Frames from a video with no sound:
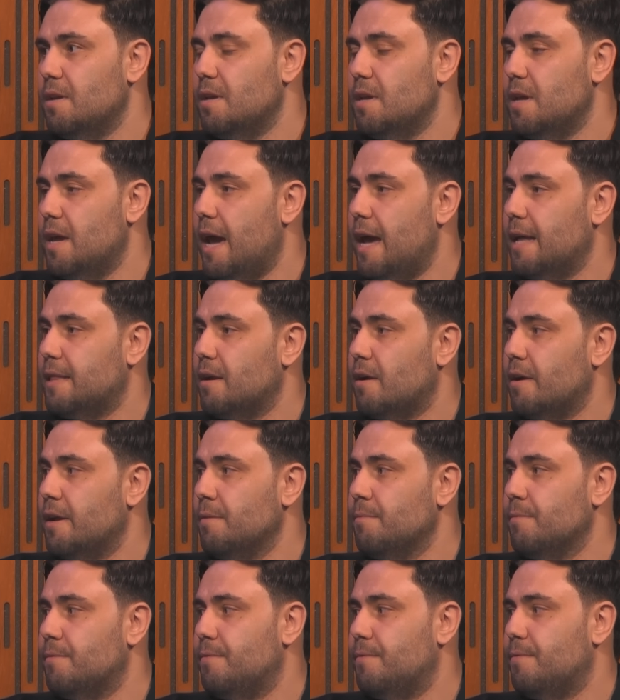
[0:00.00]
Yeah, they're
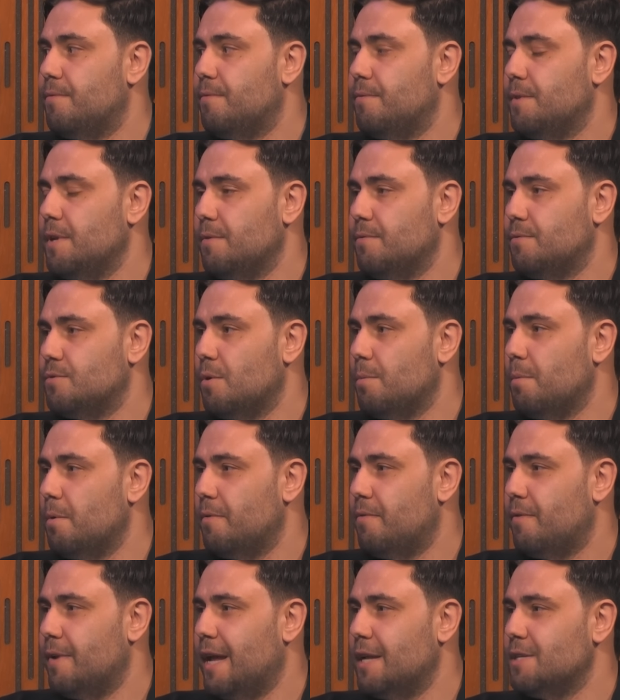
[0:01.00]
in the trouble with
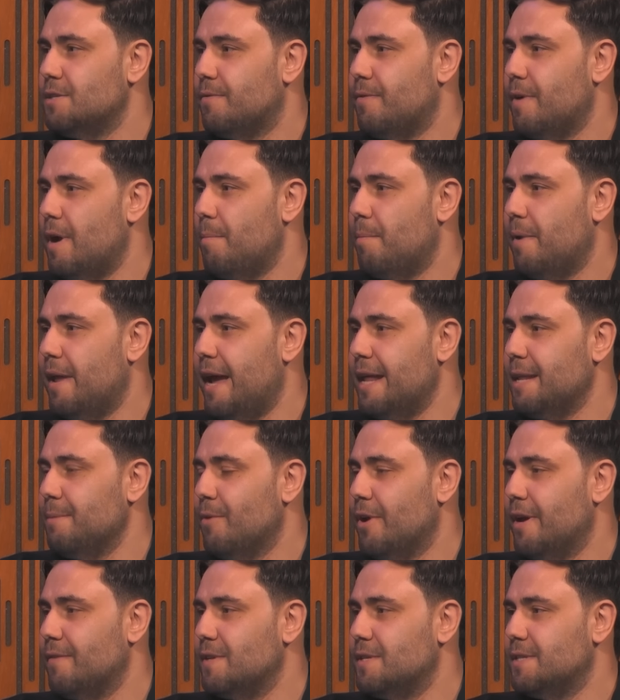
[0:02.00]
financial fair play. They might
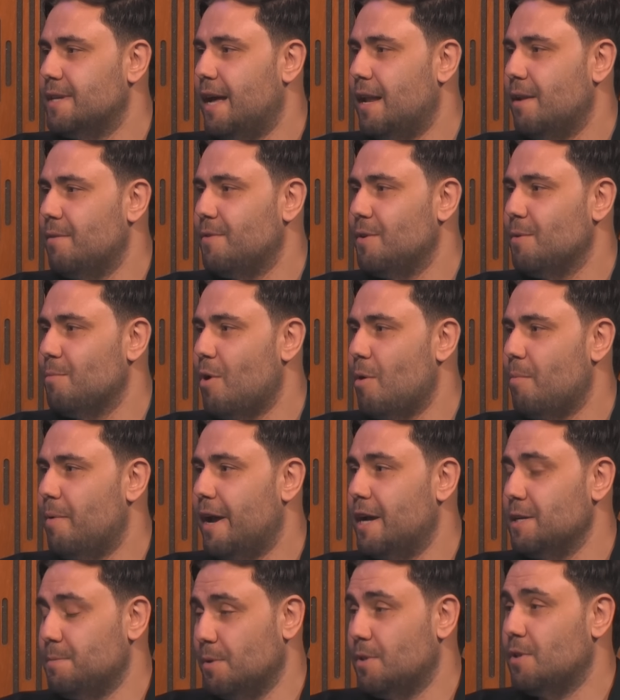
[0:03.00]
have to sell a few more
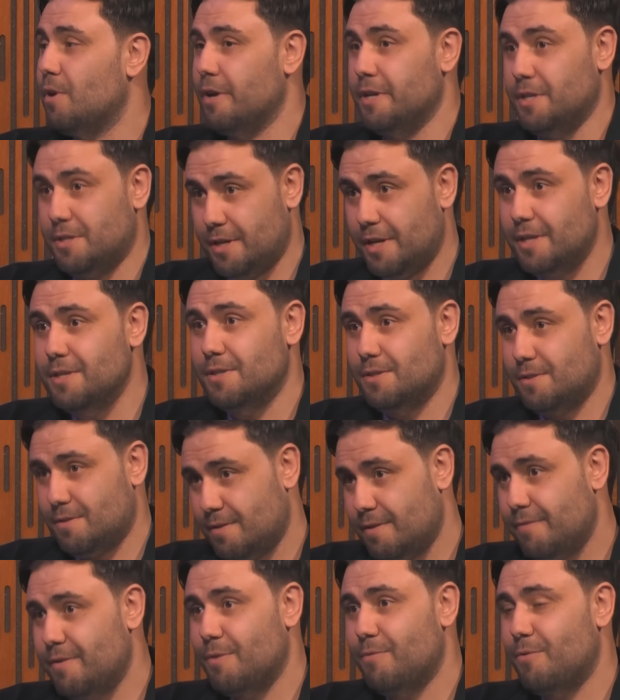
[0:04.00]
players, but Dyche is,
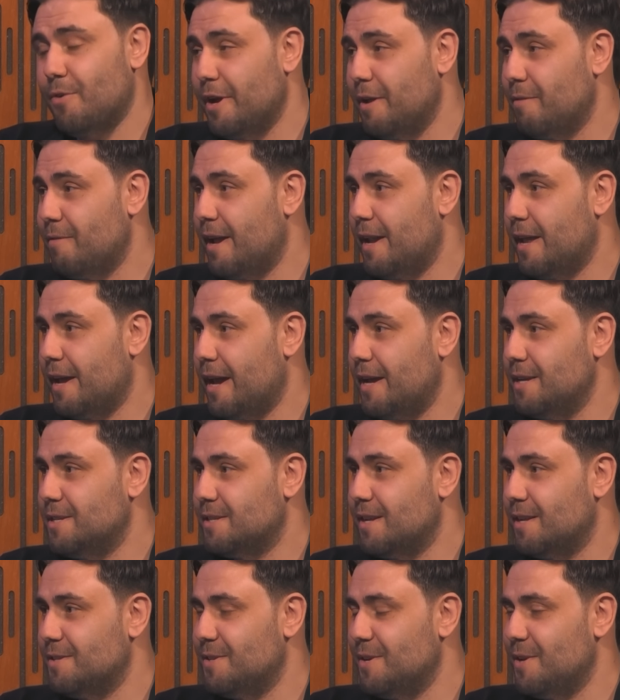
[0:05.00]
if you're fighting relegation,
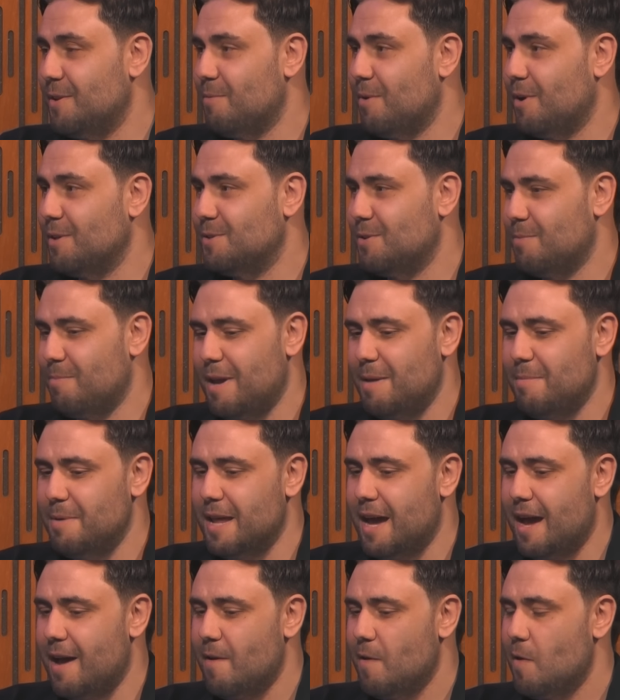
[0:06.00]
that's who you'd want. So maybe
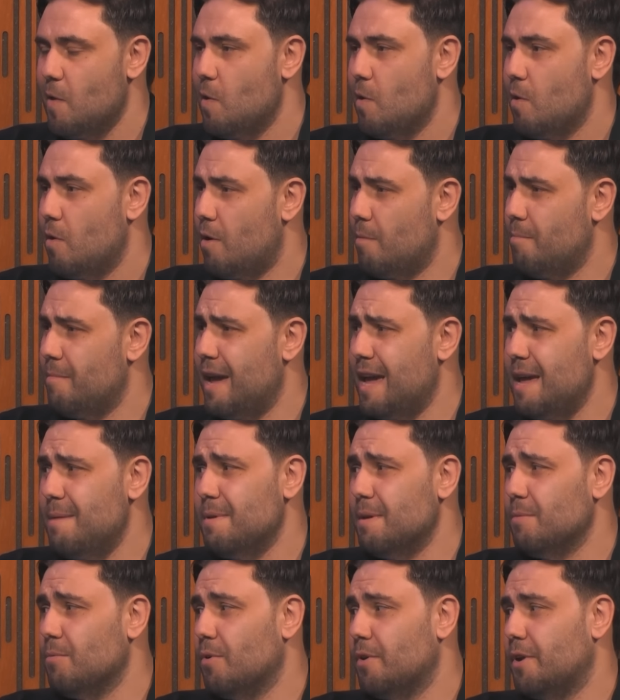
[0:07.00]
that, or
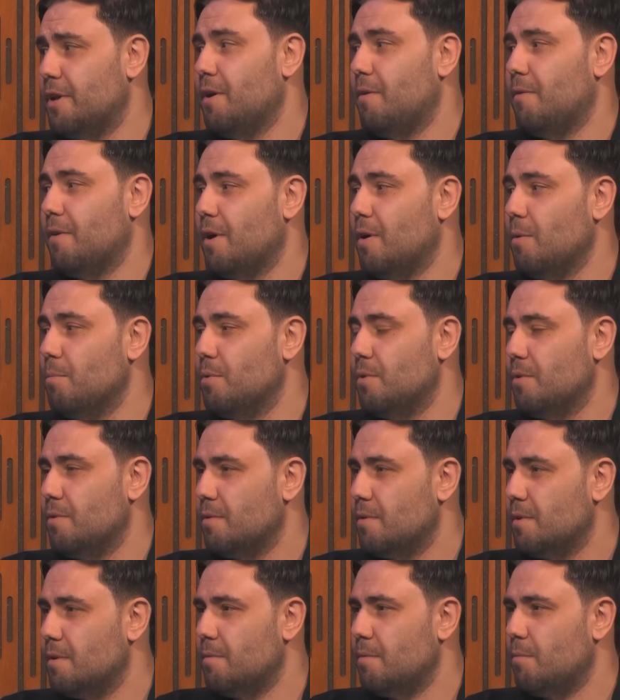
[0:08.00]
maybe one. I don't know, but
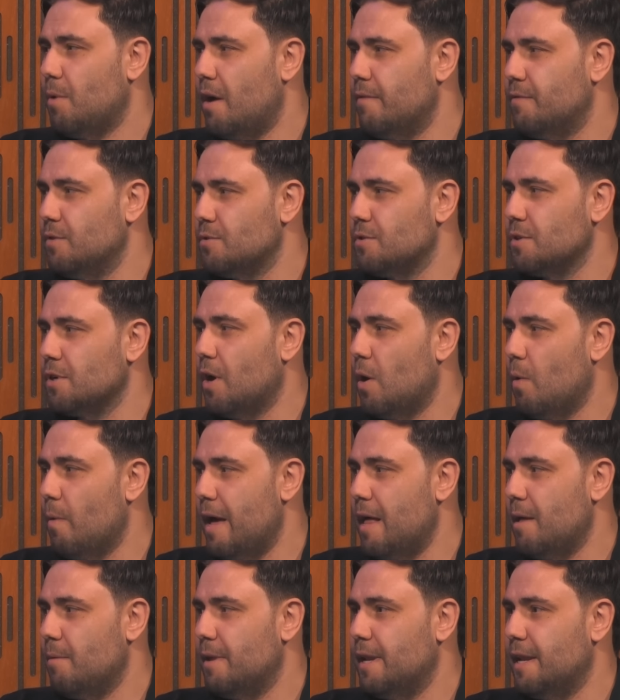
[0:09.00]
what if it doesn't go
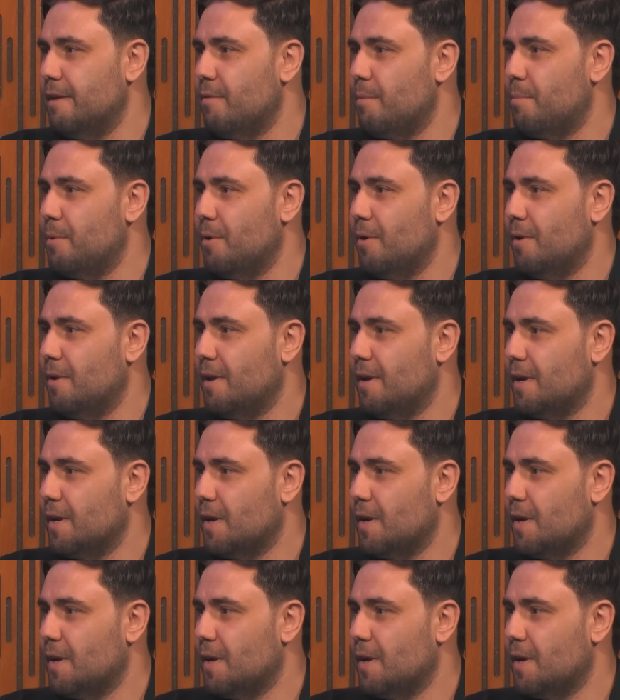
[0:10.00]
well with Liverpool and